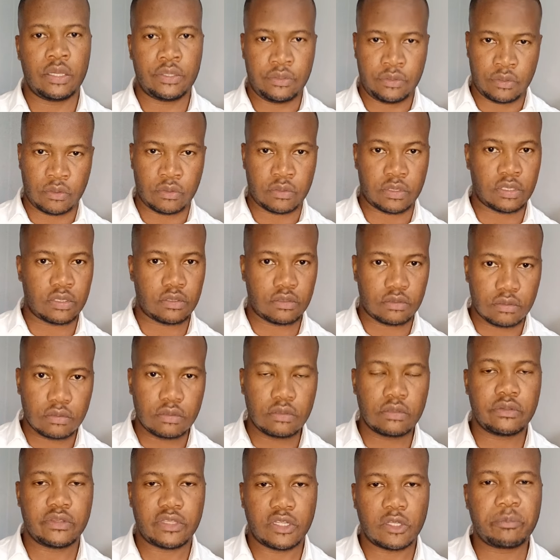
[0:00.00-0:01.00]

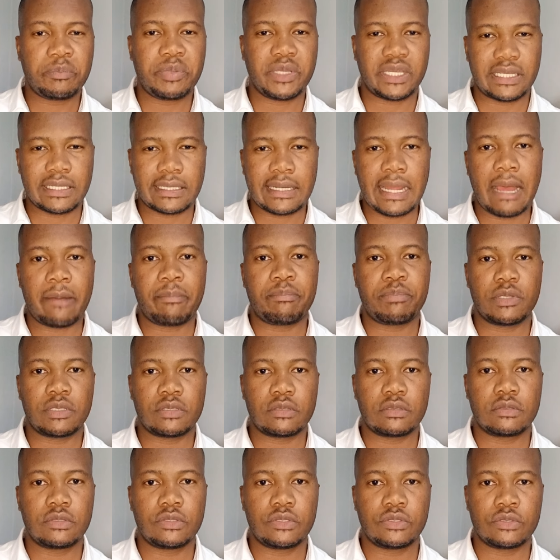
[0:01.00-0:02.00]
they'll pick it up
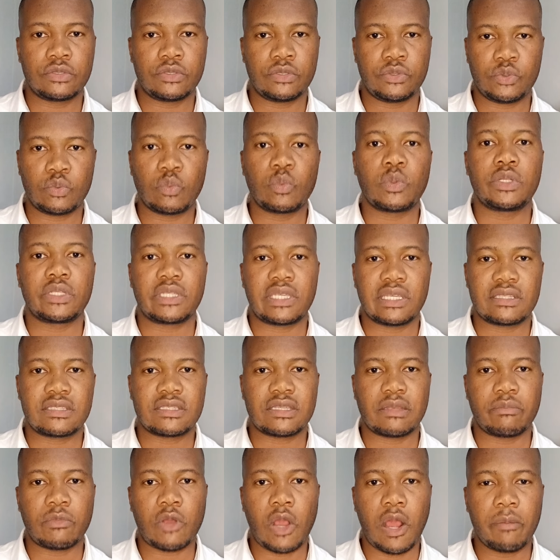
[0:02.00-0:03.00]
and you will get
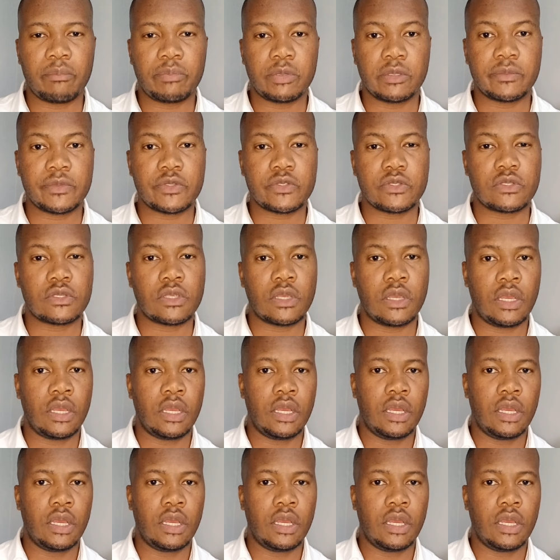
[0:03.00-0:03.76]
some compliments.